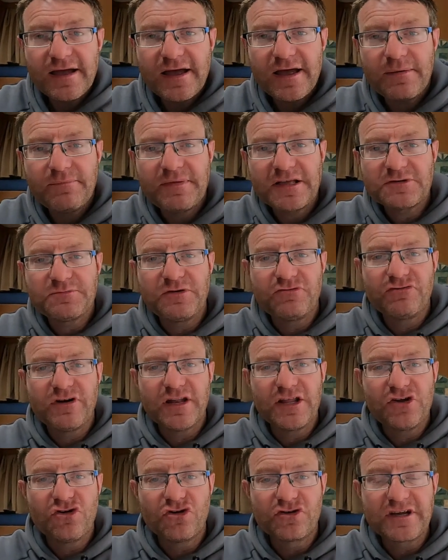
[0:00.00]
that's been
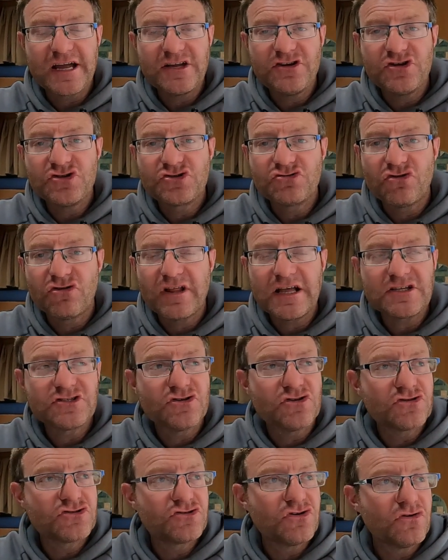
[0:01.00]
really good, getting used to all that
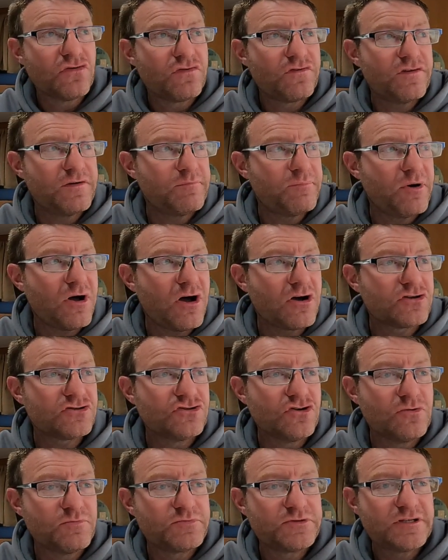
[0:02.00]
sort of stuff, and
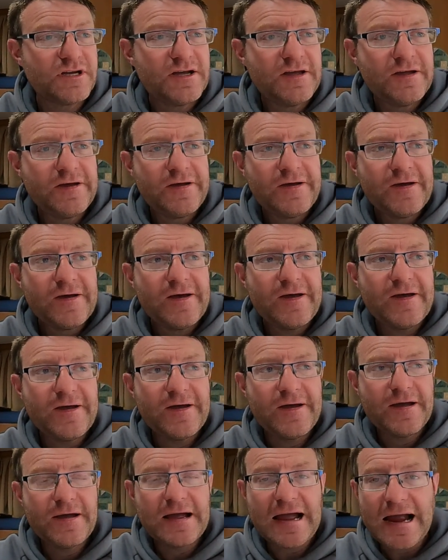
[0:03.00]
parks ups.
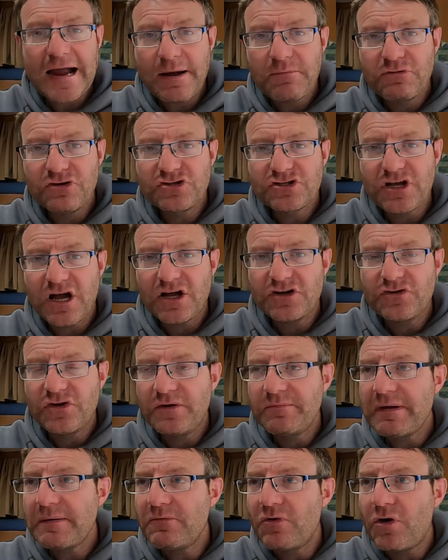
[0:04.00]
I am going to start
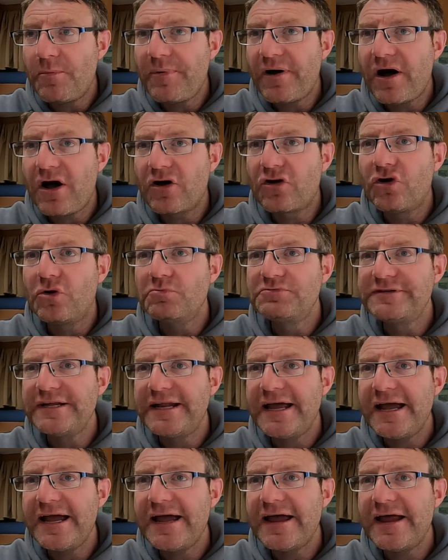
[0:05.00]
doing a bit more park ups
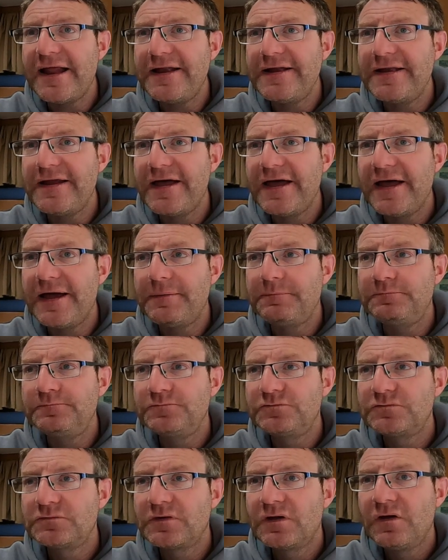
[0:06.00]
in it, and
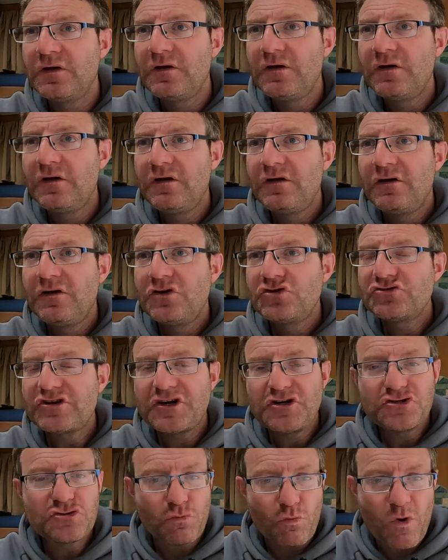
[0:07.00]

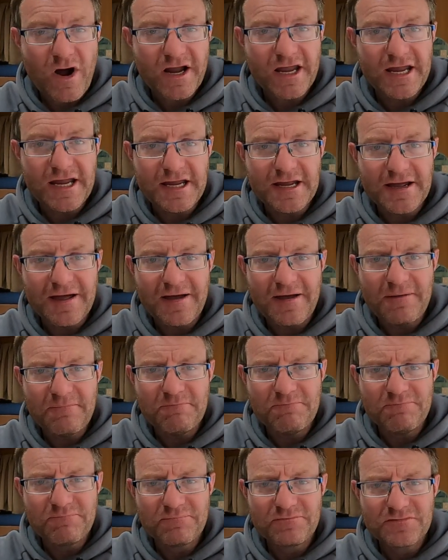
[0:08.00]
trying to do some
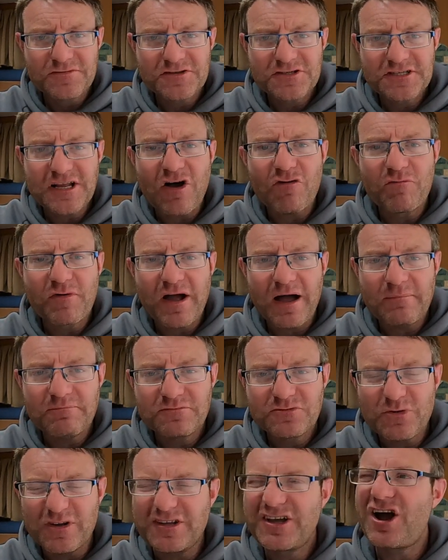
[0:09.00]
wacky stealth
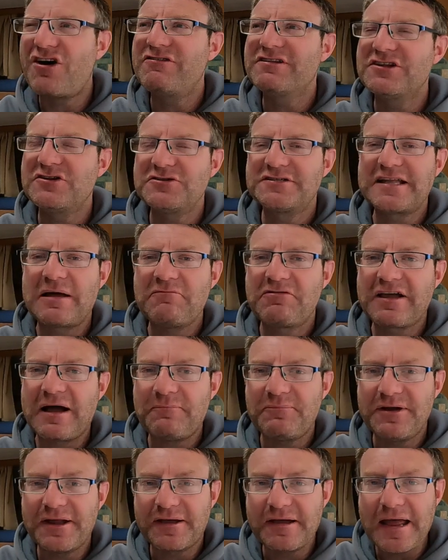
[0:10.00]
camps. Well, you can't really do a stealth
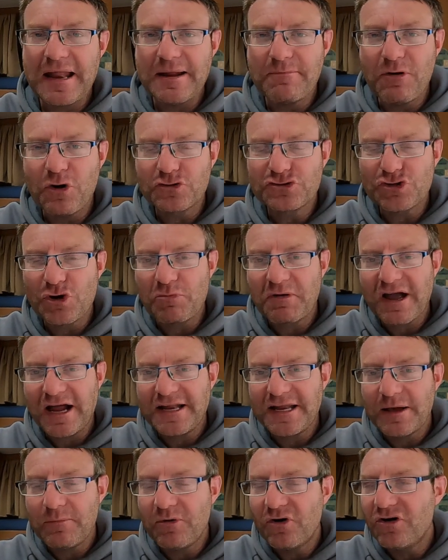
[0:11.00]
camp in a motorhome,
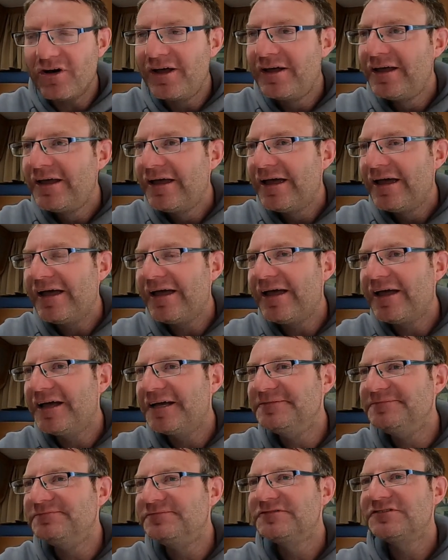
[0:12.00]
can you? But
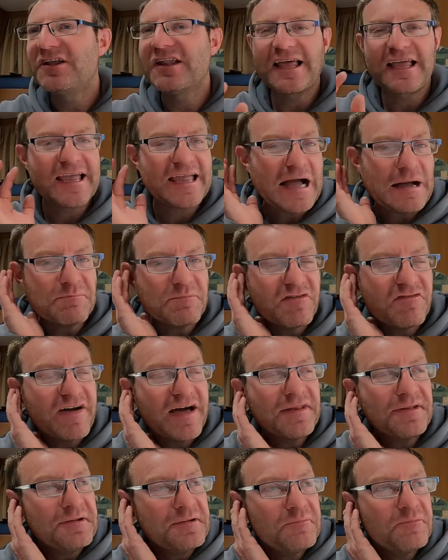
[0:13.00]
not like a camper
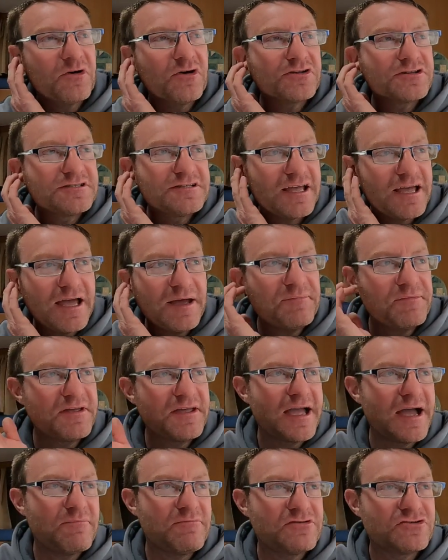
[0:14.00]
van. But
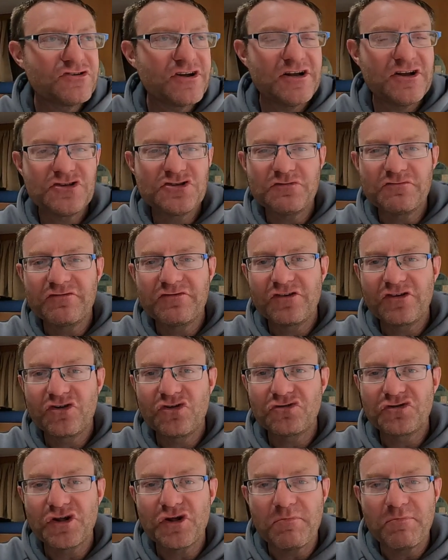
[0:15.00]
yeah, I'm going to try to do some
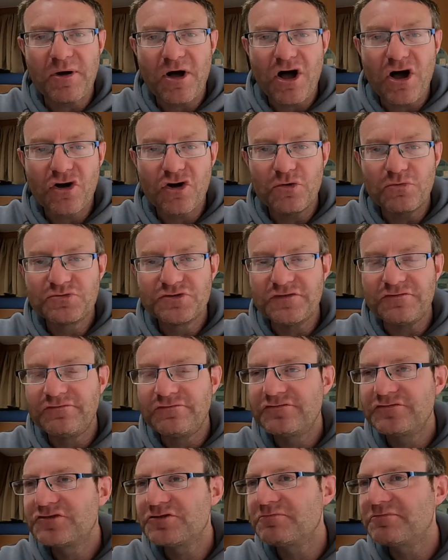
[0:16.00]
good little park ups and
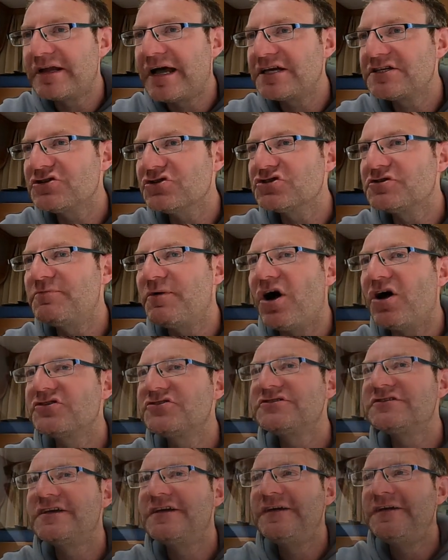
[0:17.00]
some nice little
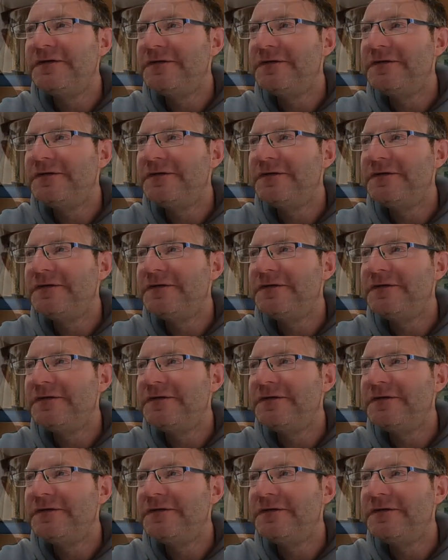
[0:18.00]
spots.